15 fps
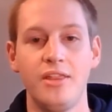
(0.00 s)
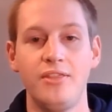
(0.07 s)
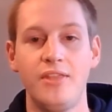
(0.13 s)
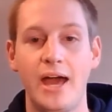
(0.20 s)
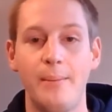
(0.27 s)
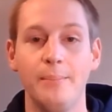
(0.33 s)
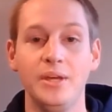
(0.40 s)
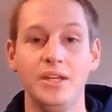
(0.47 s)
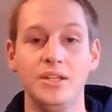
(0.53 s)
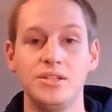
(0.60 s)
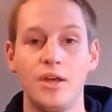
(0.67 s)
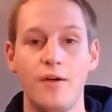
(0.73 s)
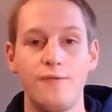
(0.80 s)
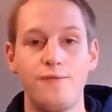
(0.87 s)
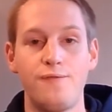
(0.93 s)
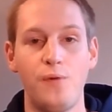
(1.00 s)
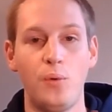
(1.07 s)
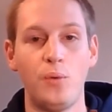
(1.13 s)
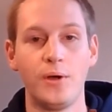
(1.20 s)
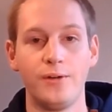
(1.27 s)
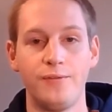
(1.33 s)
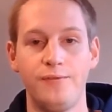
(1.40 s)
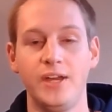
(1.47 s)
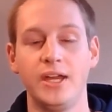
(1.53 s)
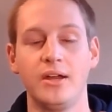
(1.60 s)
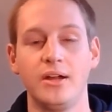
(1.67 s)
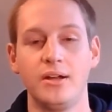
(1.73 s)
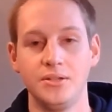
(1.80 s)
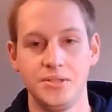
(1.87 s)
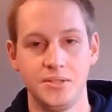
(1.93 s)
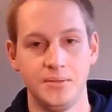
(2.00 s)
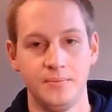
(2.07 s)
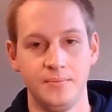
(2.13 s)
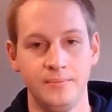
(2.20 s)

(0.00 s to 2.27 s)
that means 4 fingers.